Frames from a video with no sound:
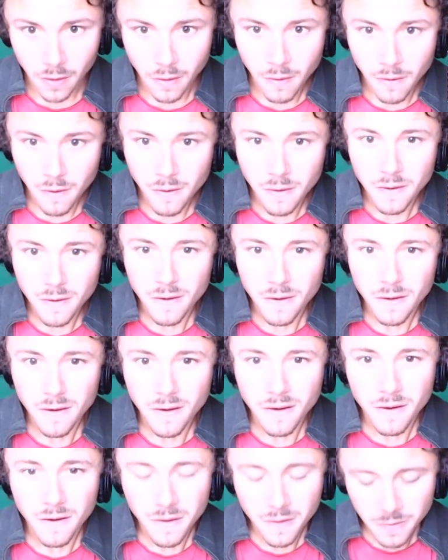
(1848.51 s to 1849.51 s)

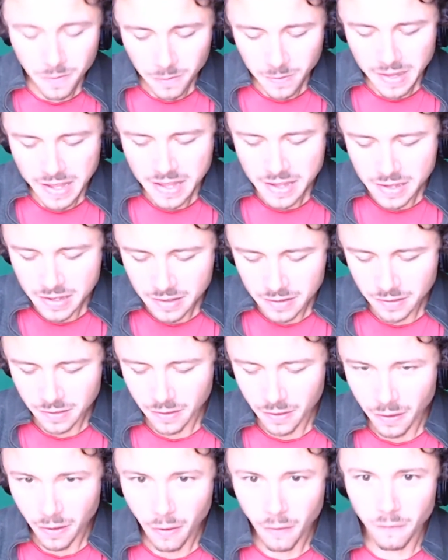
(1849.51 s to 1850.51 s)
Oh, we can
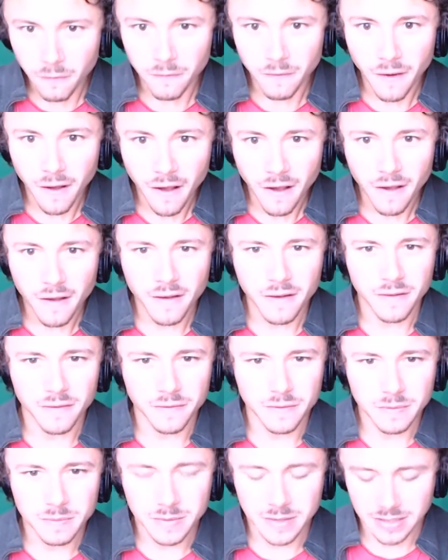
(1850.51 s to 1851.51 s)
go far
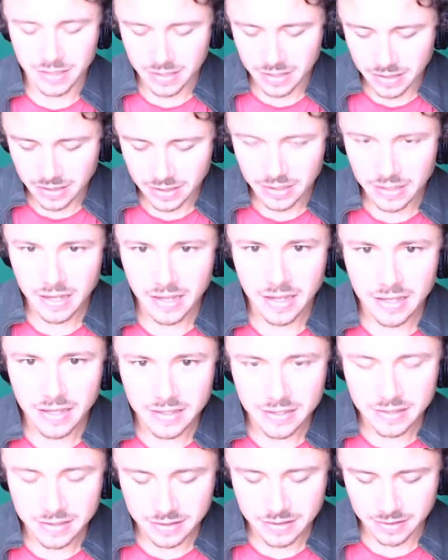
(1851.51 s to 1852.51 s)
from the
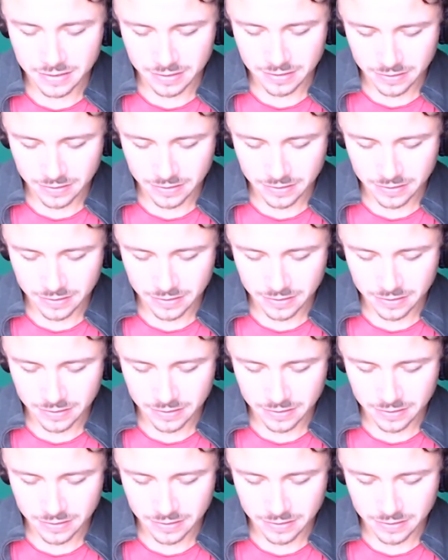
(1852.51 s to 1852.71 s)
end